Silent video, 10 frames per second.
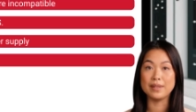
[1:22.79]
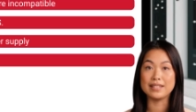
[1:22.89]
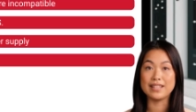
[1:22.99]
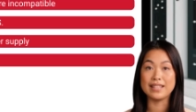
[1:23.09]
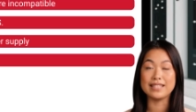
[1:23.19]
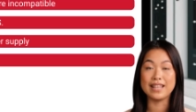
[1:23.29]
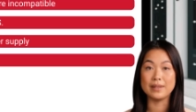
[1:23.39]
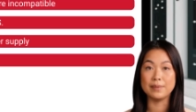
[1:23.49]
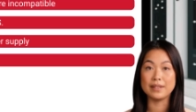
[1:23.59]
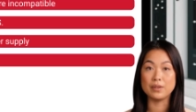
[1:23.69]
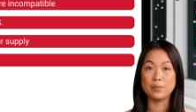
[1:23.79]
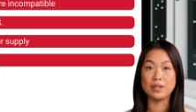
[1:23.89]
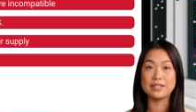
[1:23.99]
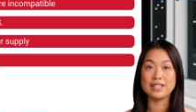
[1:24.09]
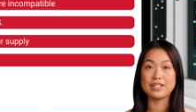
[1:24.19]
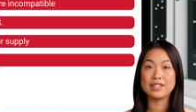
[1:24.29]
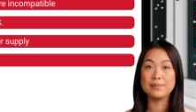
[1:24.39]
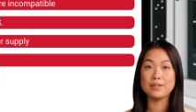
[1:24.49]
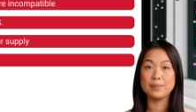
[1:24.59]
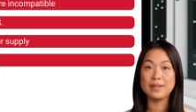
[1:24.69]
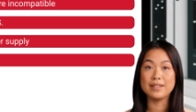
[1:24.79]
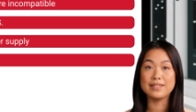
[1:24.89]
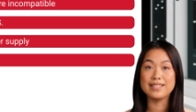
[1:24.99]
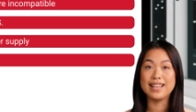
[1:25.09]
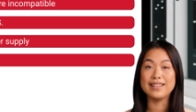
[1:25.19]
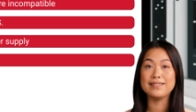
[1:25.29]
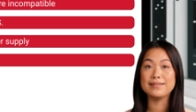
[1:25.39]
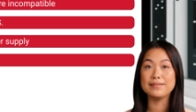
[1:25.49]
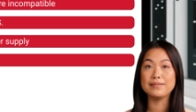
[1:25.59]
recently set up a new workstation with Windows 10.